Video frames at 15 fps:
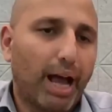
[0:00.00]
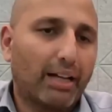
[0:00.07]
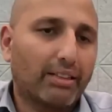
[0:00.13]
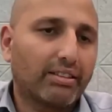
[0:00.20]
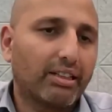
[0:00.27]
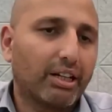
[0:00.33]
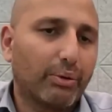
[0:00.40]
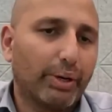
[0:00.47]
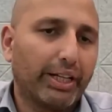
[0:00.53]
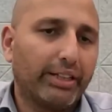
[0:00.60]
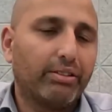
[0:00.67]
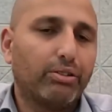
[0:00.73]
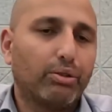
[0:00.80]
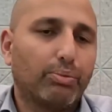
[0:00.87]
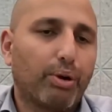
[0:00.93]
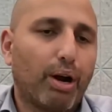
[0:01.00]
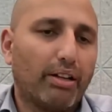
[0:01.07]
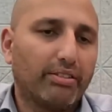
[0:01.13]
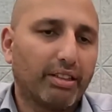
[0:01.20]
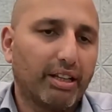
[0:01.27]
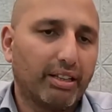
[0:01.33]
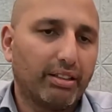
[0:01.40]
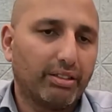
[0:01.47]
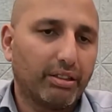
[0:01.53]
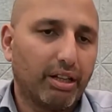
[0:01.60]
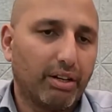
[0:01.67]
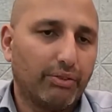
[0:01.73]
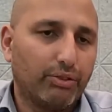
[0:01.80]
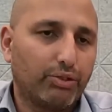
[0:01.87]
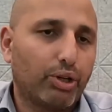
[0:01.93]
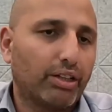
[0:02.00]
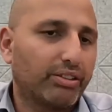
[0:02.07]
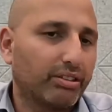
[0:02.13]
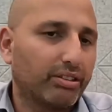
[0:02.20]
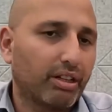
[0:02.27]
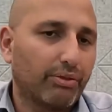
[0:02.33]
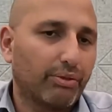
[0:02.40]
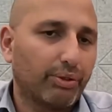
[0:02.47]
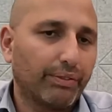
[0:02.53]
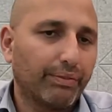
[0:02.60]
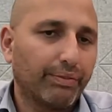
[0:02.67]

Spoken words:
accelerate the process of drug discovery.